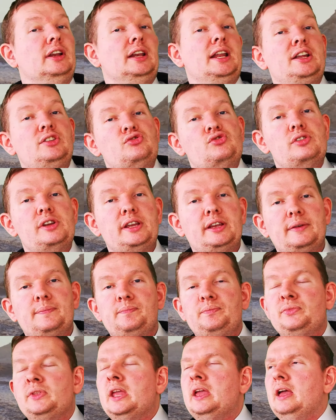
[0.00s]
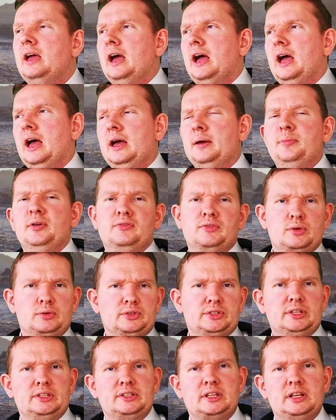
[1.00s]
electric. But of
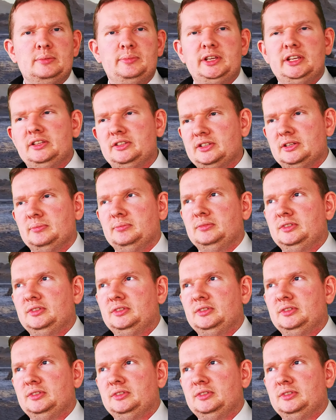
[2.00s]
course there's going to be some